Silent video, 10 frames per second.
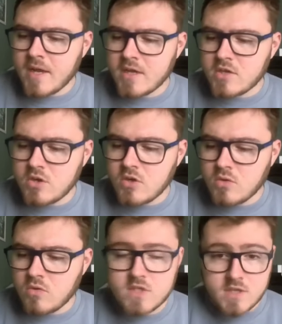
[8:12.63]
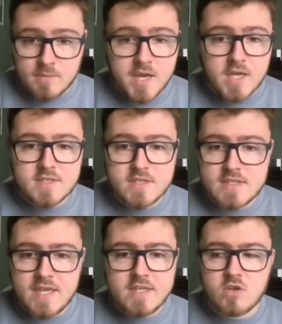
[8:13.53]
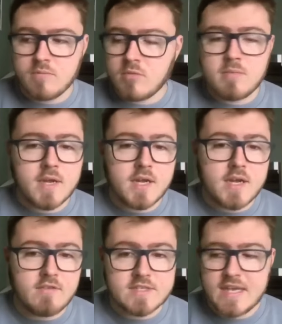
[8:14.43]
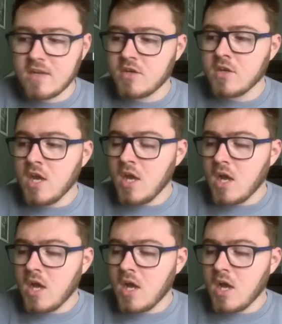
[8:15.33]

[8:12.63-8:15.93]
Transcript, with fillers: I could do some nuts and seeds, no problem. I could have a salad.